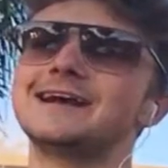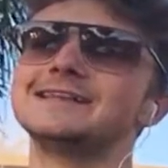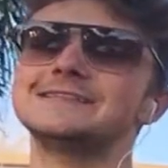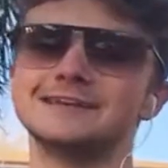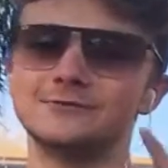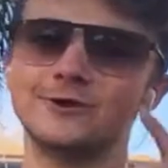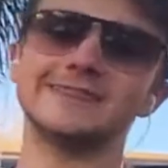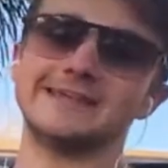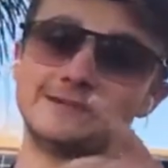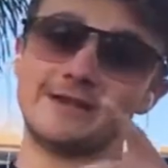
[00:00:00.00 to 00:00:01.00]
I'll tell you
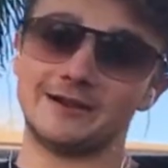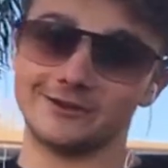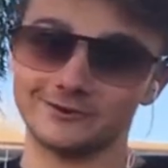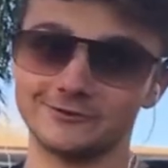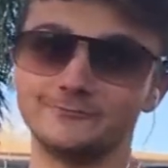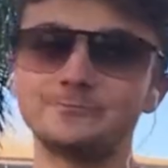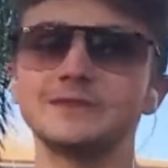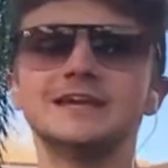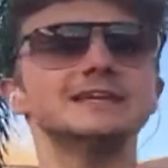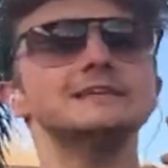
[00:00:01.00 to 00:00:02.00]
one thing about Colonel
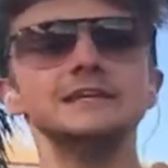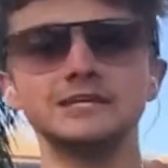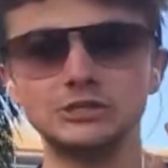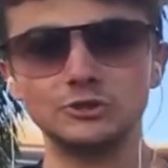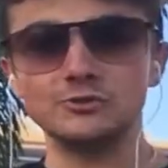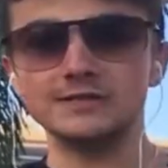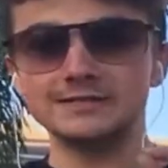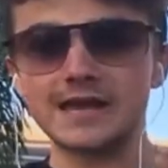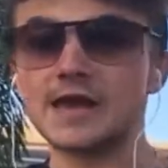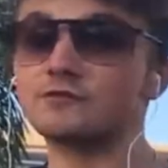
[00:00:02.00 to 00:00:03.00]
is he
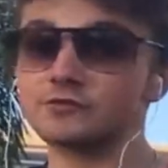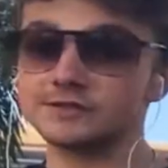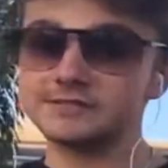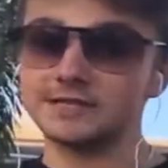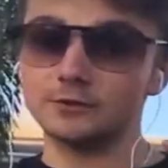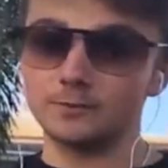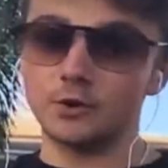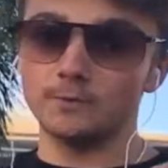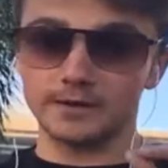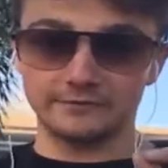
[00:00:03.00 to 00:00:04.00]
enjoys every single
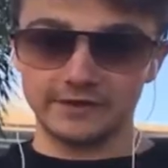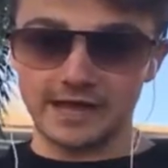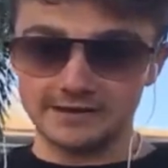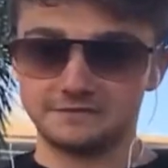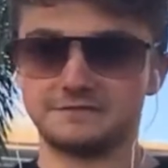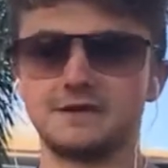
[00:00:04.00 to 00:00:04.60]
moment of life.